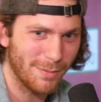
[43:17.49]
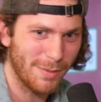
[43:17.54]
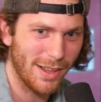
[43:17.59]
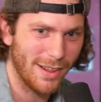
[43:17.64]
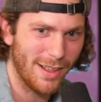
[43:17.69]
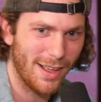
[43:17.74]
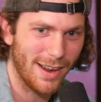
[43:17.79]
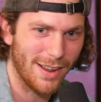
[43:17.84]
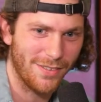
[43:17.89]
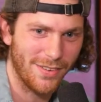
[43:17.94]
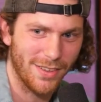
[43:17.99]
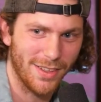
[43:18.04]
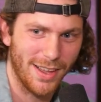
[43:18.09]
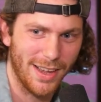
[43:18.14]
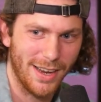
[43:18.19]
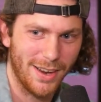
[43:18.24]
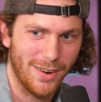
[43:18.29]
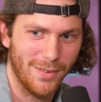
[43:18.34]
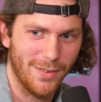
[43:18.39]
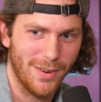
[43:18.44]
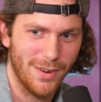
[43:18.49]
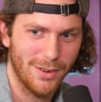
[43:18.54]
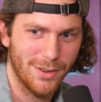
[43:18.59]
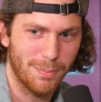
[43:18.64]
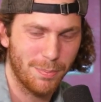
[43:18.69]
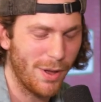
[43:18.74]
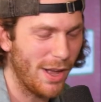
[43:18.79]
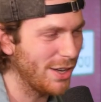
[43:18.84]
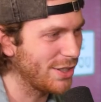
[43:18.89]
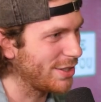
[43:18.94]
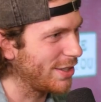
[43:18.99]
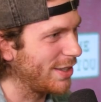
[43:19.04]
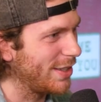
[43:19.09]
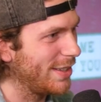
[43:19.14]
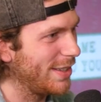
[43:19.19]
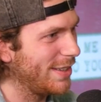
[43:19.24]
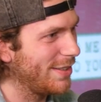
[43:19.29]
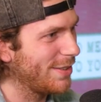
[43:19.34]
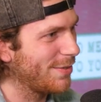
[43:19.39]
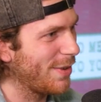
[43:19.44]
a lot. I feel like it was a pleasure. It
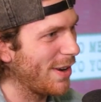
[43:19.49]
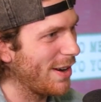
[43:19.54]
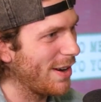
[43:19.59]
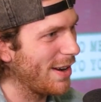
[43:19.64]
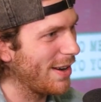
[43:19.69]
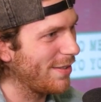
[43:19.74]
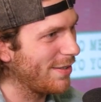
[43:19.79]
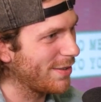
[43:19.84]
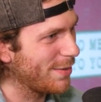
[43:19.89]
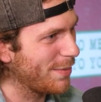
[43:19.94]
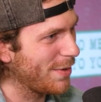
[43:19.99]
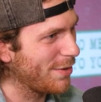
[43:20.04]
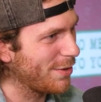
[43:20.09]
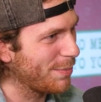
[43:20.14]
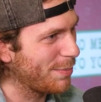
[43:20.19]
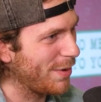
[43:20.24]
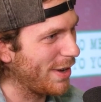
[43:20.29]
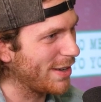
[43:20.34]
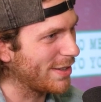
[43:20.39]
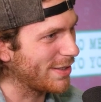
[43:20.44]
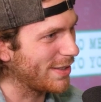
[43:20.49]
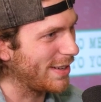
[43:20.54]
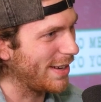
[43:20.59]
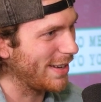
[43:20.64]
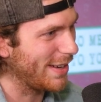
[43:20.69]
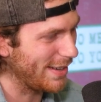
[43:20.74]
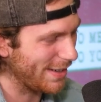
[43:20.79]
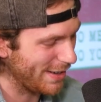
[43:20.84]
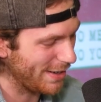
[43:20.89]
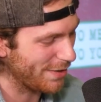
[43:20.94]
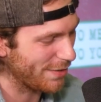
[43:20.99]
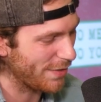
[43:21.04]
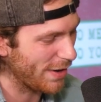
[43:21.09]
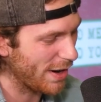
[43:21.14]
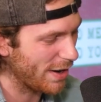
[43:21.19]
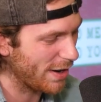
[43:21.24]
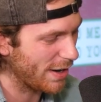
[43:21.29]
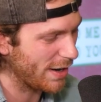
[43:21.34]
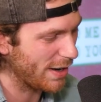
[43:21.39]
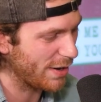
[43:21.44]
was very. It was. It was a pleasure. And you're
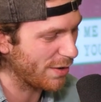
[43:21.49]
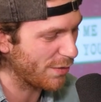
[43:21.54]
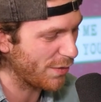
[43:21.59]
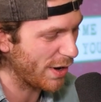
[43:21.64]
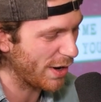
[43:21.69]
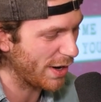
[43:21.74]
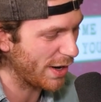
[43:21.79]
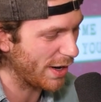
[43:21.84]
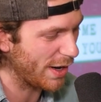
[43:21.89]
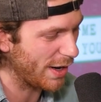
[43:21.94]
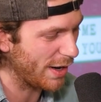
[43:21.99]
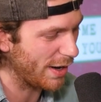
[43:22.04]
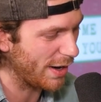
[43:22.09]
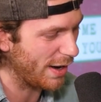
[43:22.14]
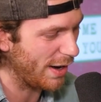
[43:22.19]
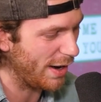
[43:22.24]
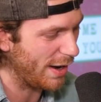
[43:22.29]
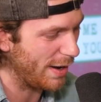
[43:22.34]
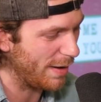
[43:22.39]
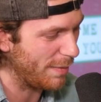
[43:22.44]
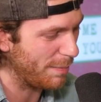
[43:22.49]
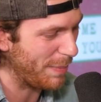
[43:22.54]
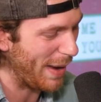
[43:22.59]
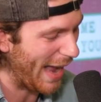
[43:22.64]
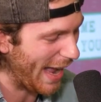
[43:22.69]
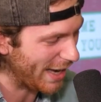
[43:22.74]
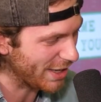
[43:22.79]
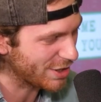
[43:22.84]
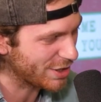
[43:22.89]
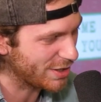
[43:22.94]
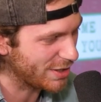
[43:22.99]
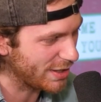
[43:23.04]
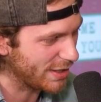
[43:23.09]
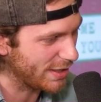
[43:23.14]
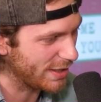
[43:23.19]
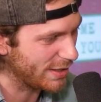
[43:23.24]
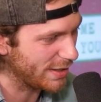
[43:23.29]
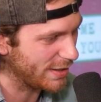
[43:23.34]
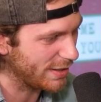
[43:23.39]
very. You're very uh, passionate